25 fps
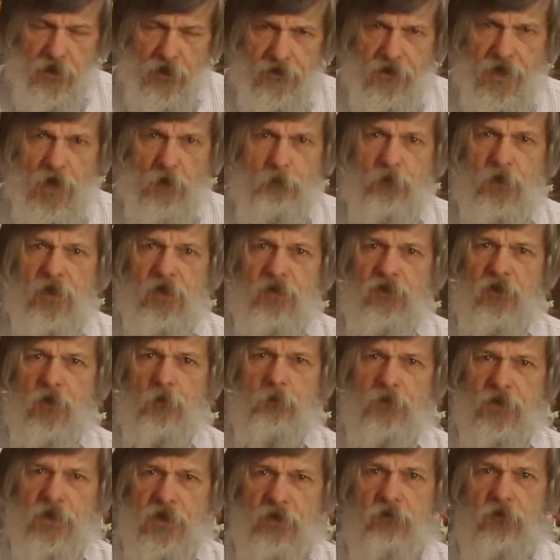And that brings
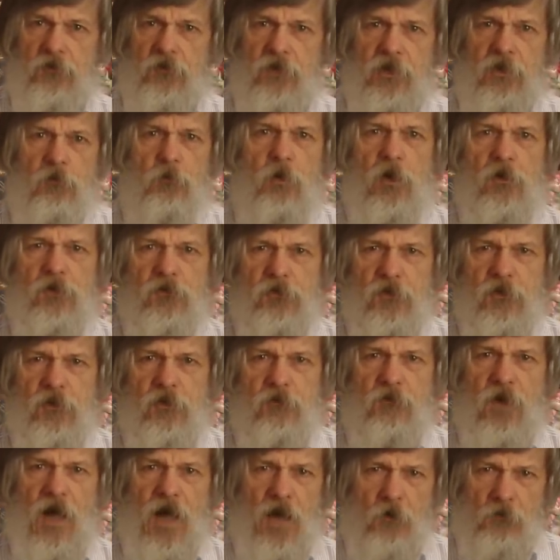up the interesting question
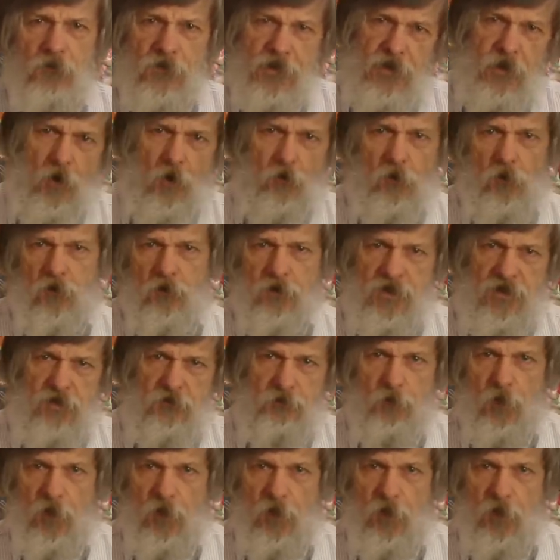of how they got all these